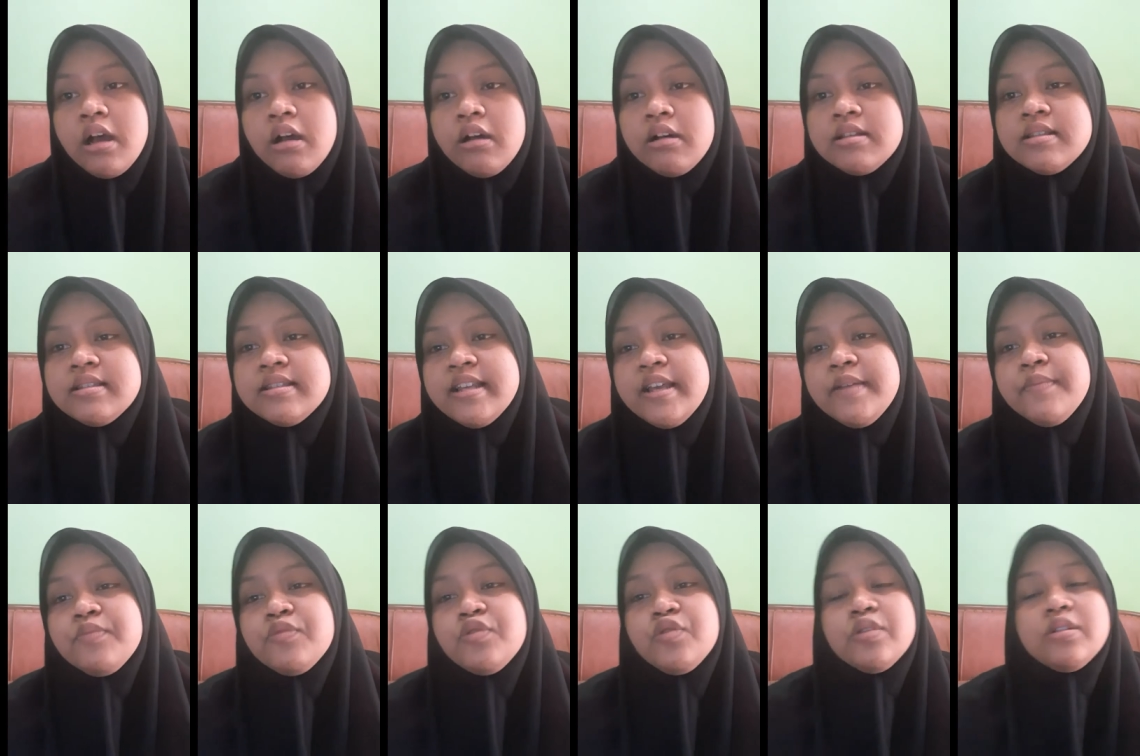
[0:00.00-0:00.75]

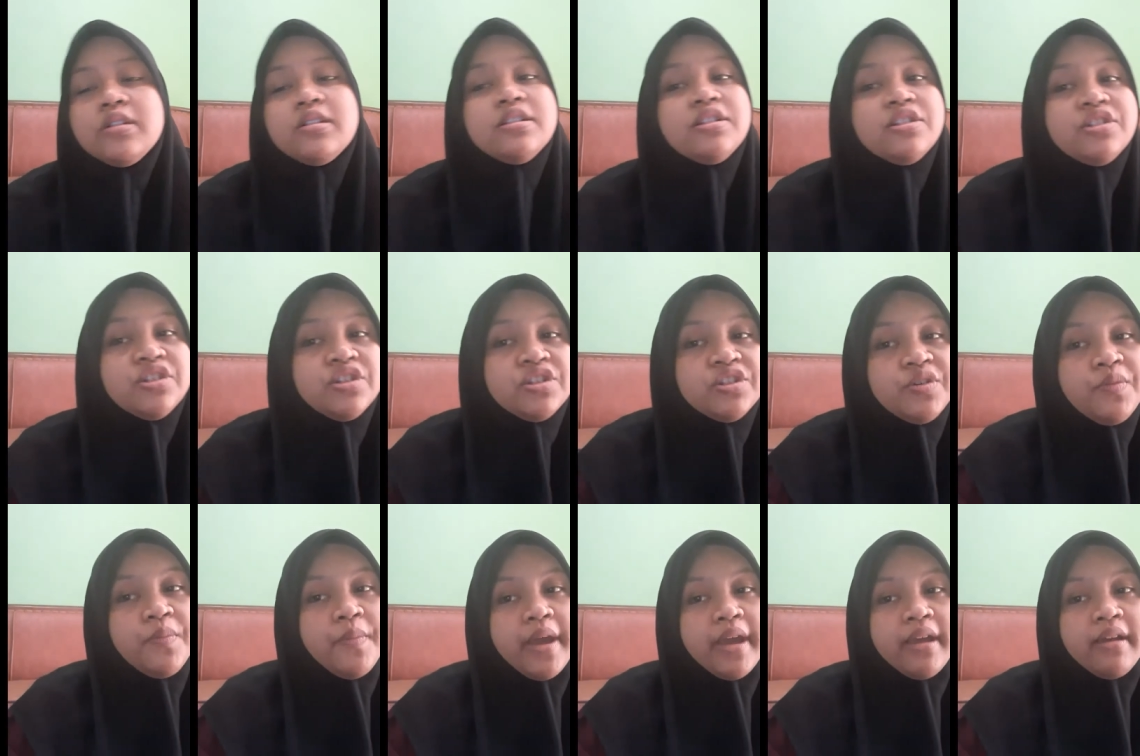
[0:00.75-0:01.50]
Conceptual
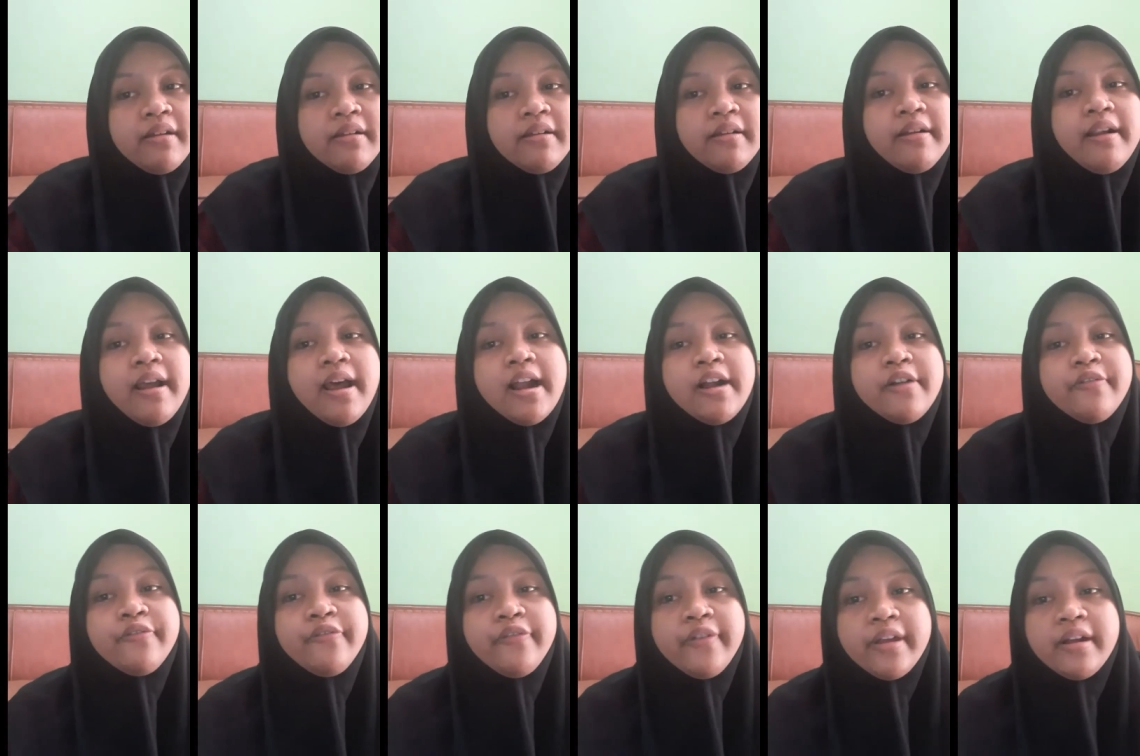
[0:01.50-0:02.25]
decision makers
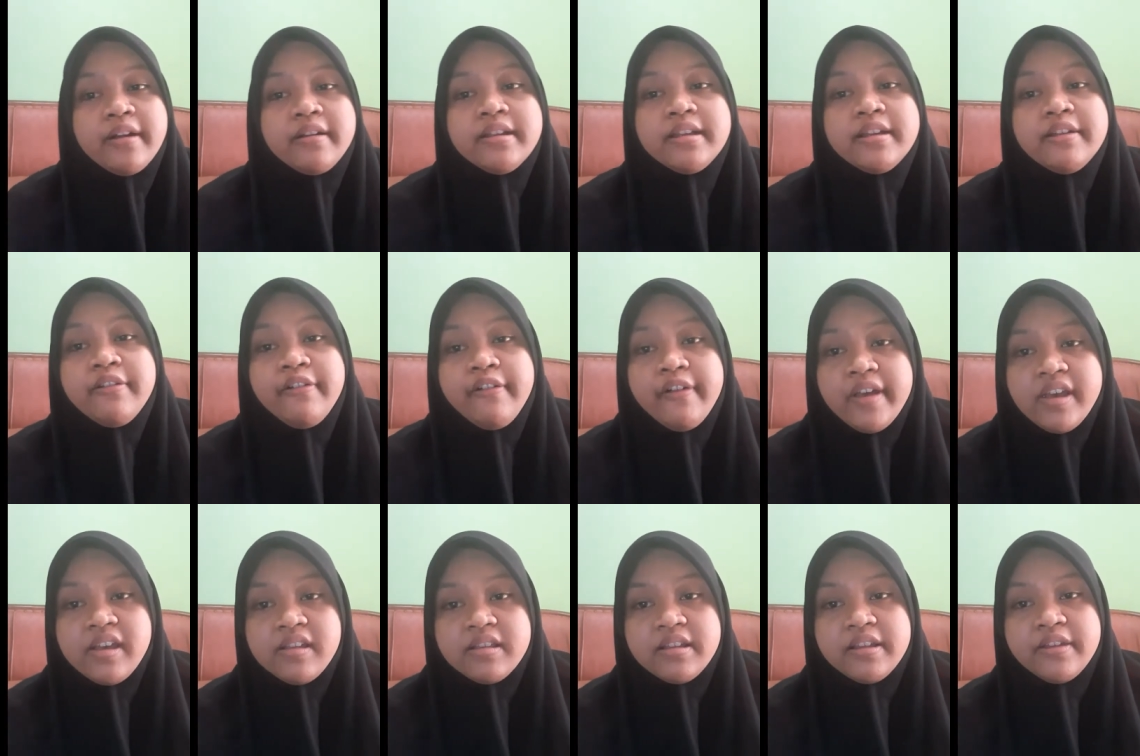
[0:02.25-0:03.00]
are very
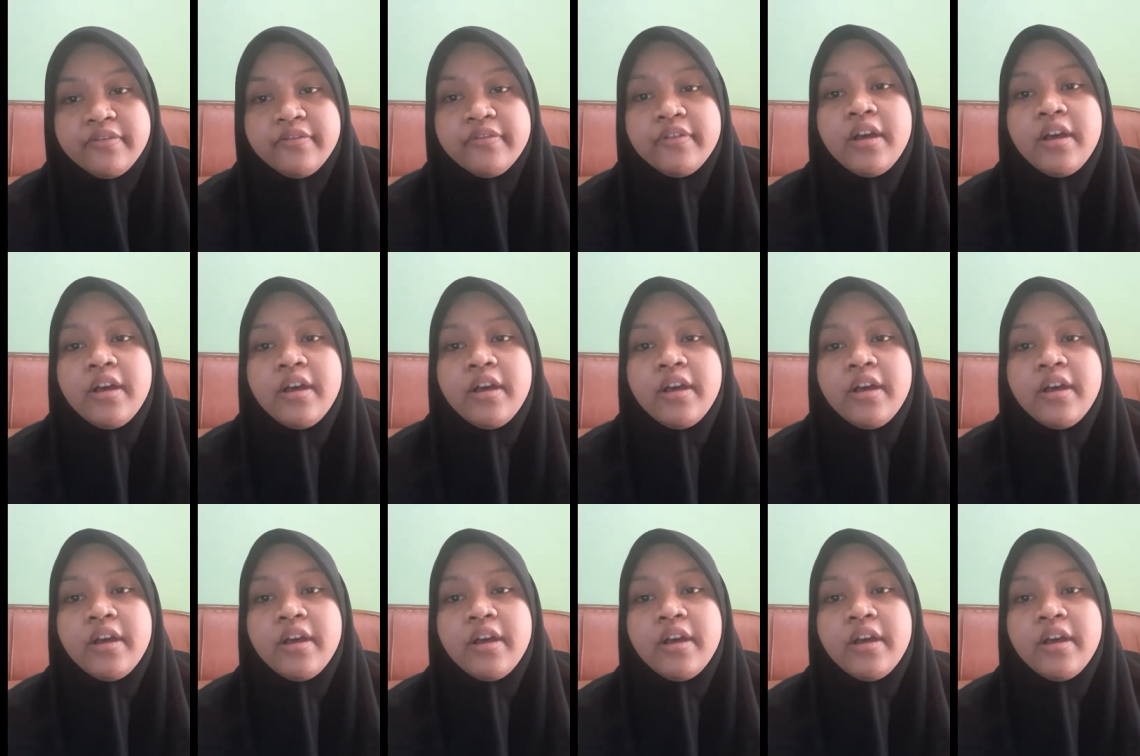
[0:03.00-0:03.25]
creative.